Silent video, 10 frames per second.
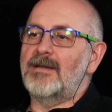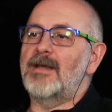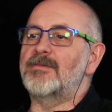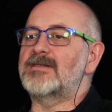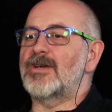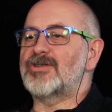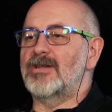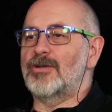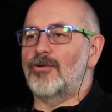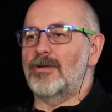name is Sasha
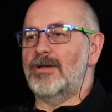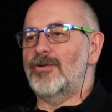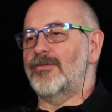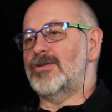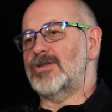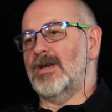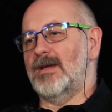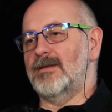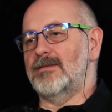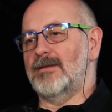Nikolinovic
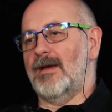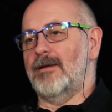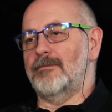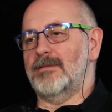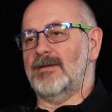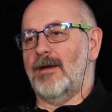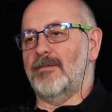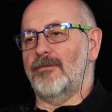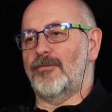and I'm coming